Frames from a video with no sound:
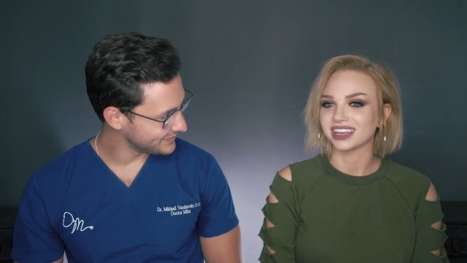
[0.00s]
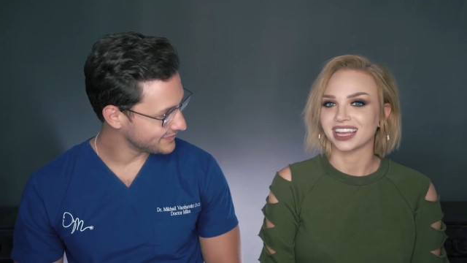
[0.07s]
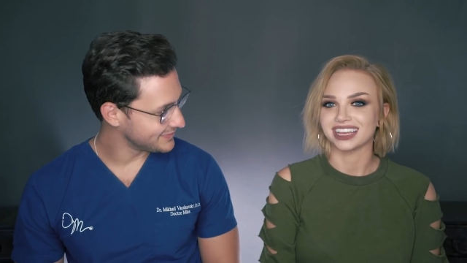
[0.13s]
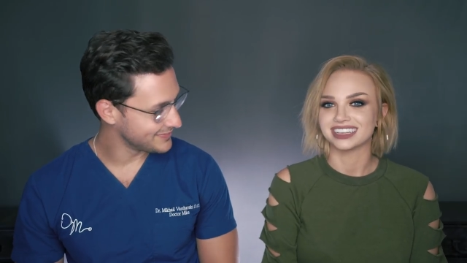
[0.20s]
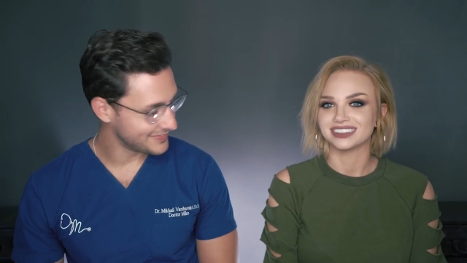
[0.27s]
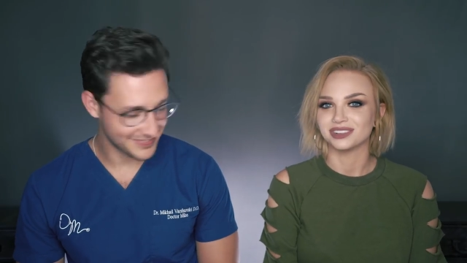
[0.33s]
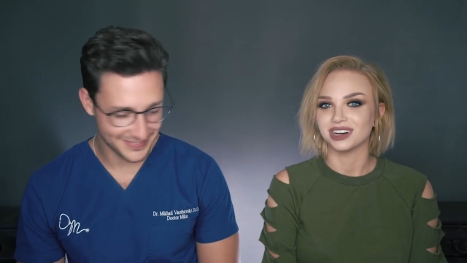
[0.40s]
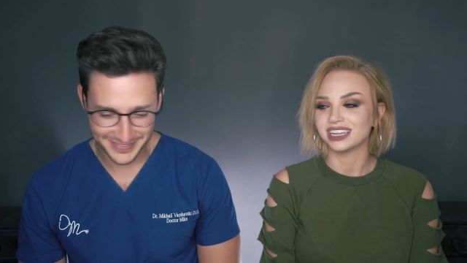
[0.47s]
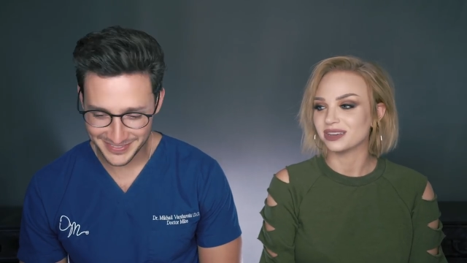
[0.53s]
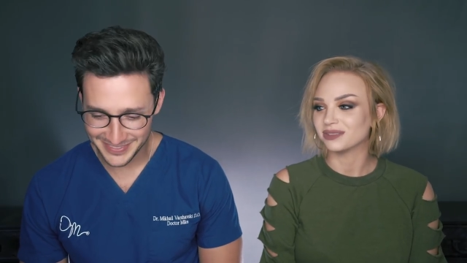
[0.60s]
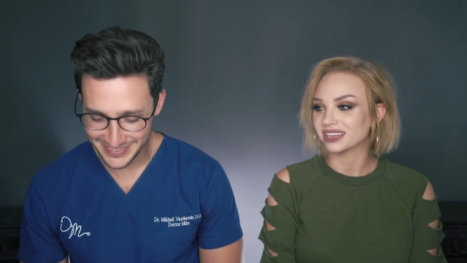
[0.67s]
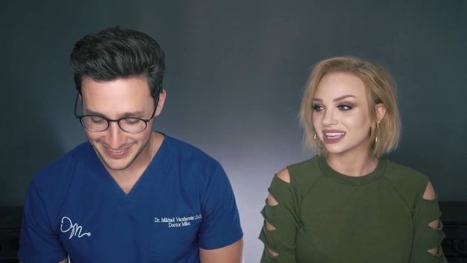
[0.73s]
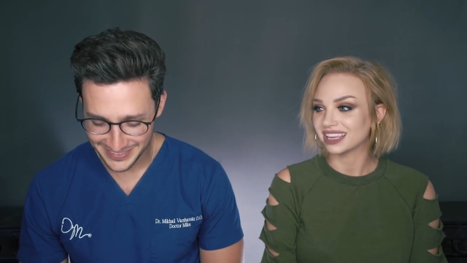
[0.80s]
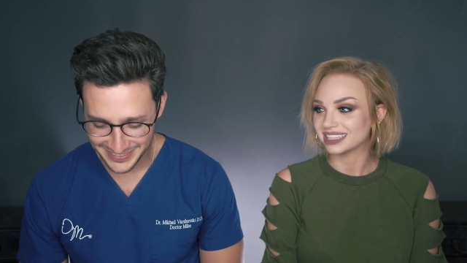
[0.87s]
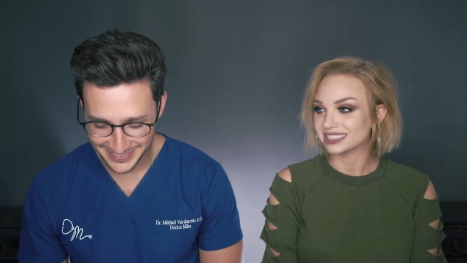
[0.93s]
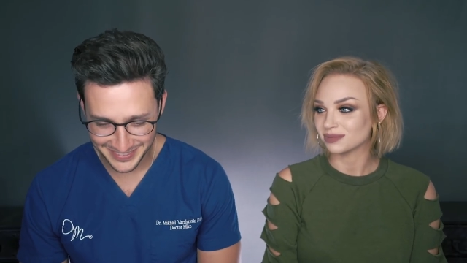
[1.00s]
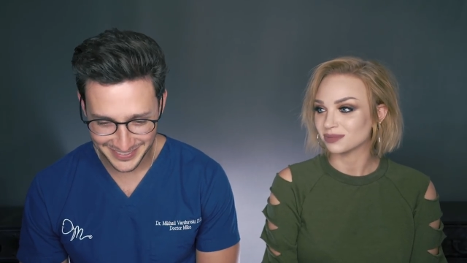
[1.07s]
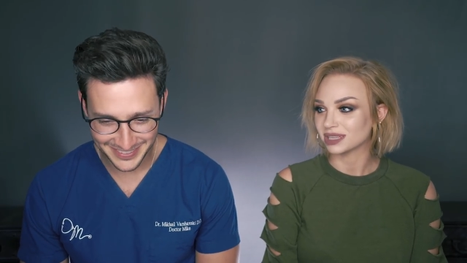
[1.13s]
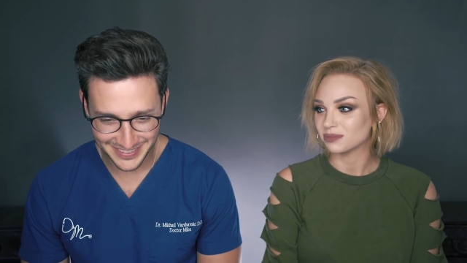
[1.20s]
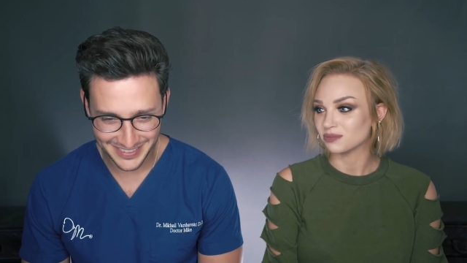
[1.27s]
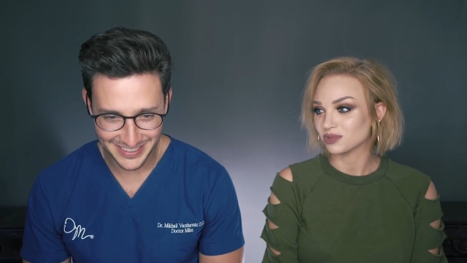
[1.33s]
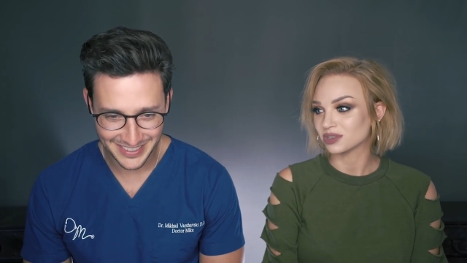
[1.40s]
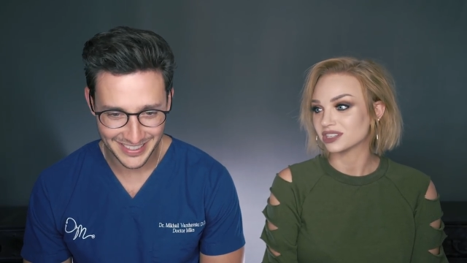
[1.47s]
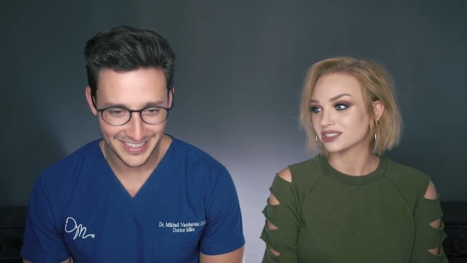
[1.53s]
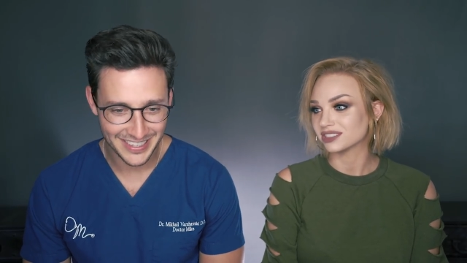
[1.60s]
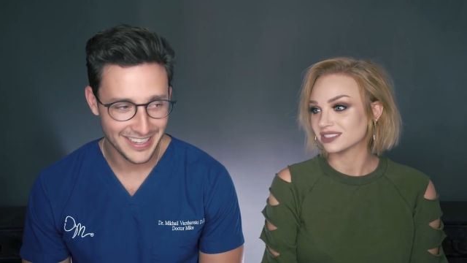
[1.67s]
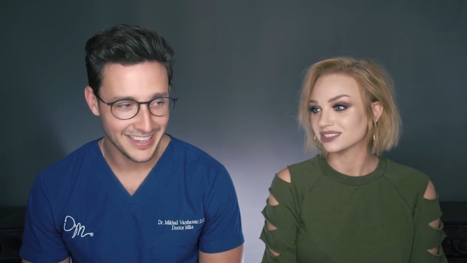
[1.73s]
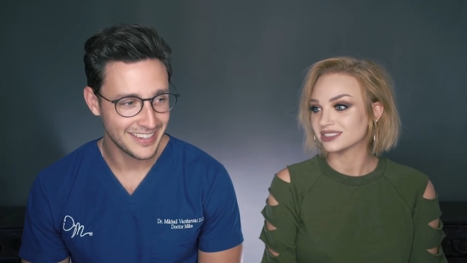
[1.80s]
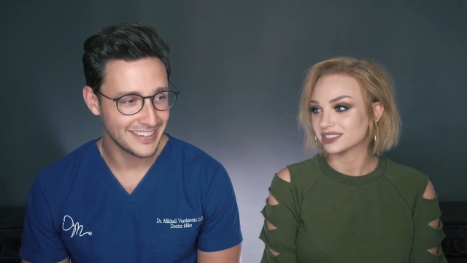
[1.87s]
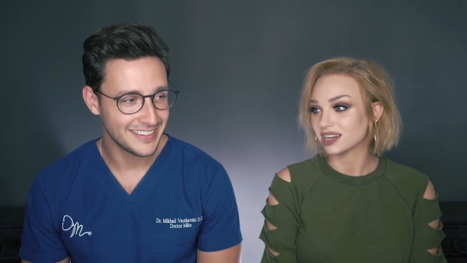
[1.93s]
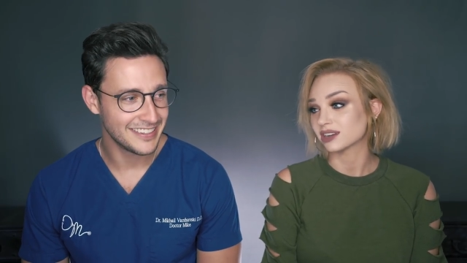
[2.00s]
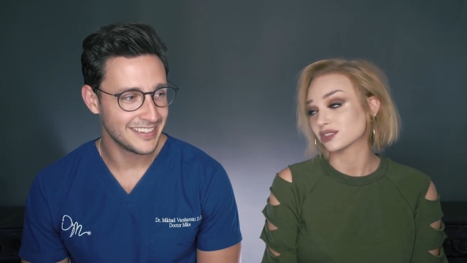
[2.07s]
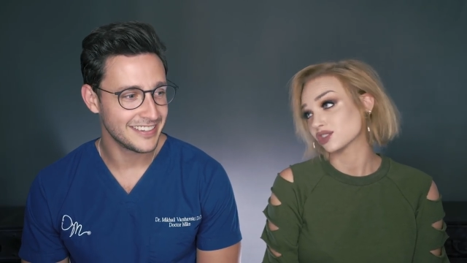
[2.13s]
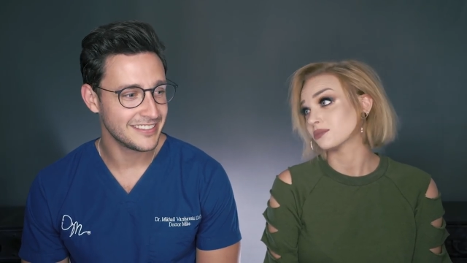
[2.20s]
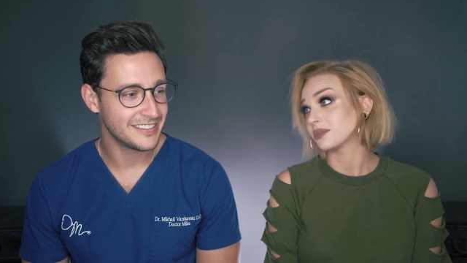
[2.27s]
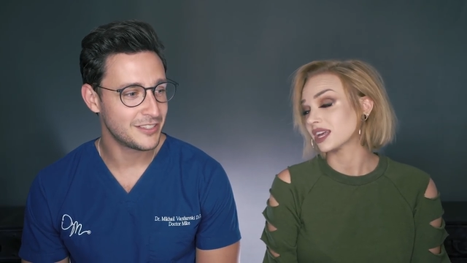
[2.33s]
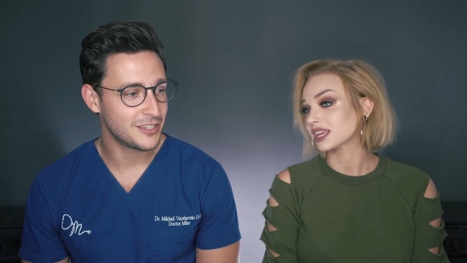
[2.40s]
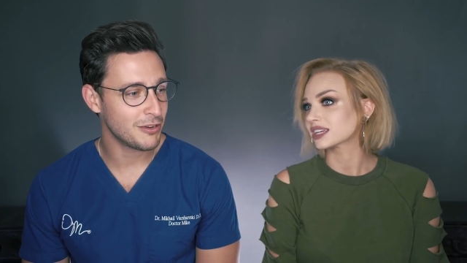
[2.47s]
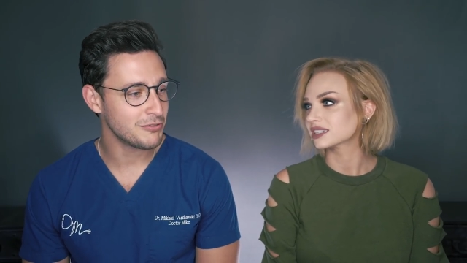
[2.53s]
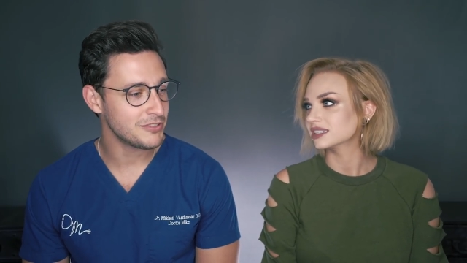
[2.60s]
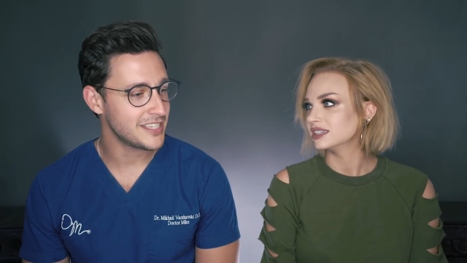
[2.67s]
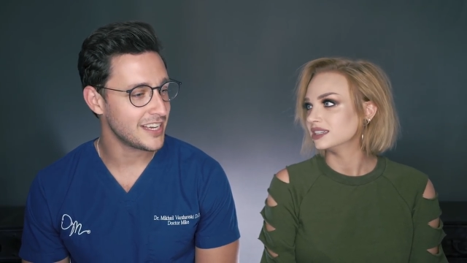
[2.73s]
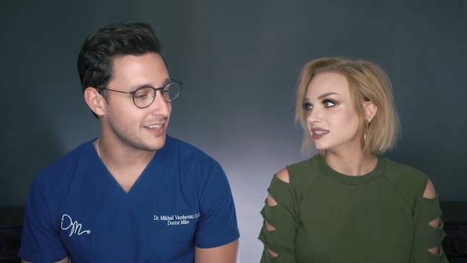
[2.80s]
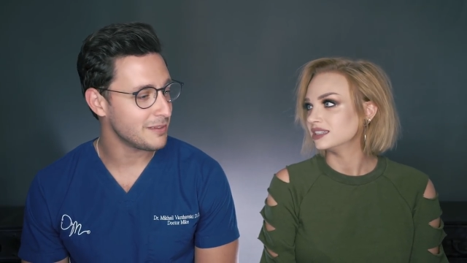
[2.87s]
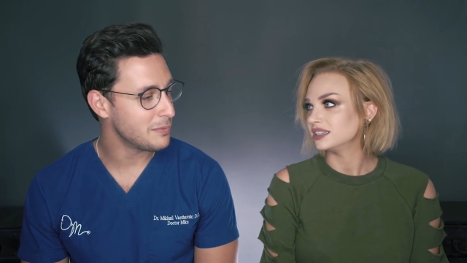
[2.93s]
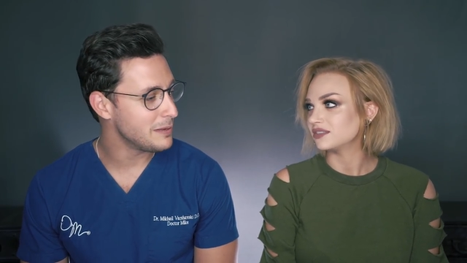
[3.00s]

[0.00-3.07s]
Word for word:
Speaker 1: Okay. Well, anyone can get something embroidered. Dr. Mike.
Speaker 2: Don't tell